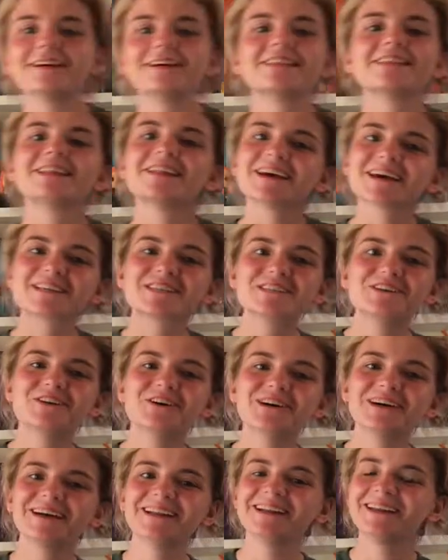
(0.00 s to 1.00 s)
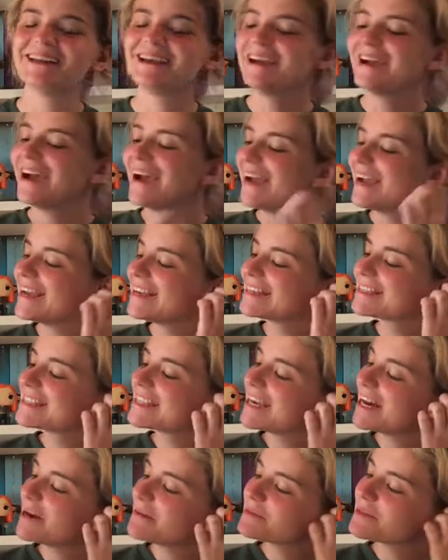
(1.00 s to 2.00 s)
The next one is
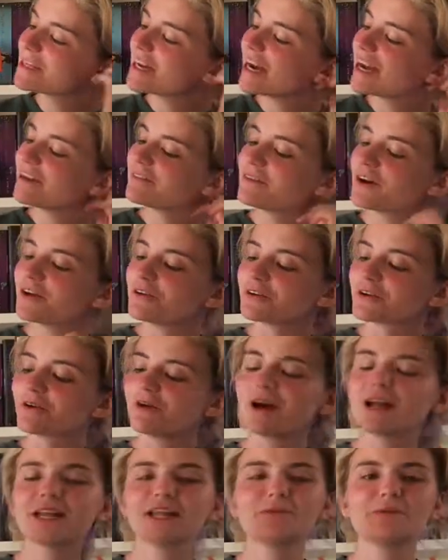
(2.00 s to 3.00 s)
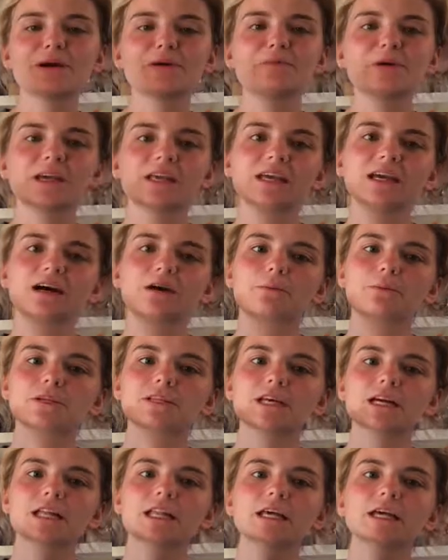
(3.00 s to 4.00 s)
The Upside of Unrequited by Becky
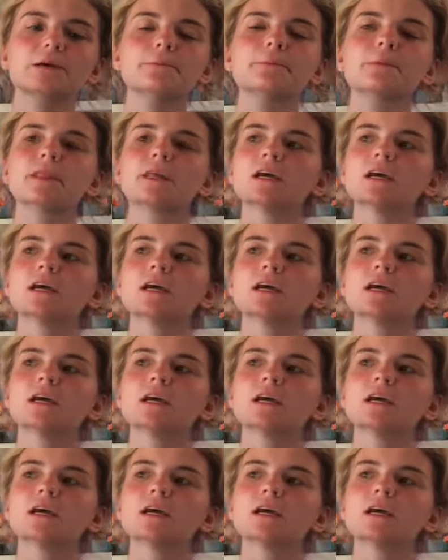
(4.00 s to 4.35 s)
Albertalli.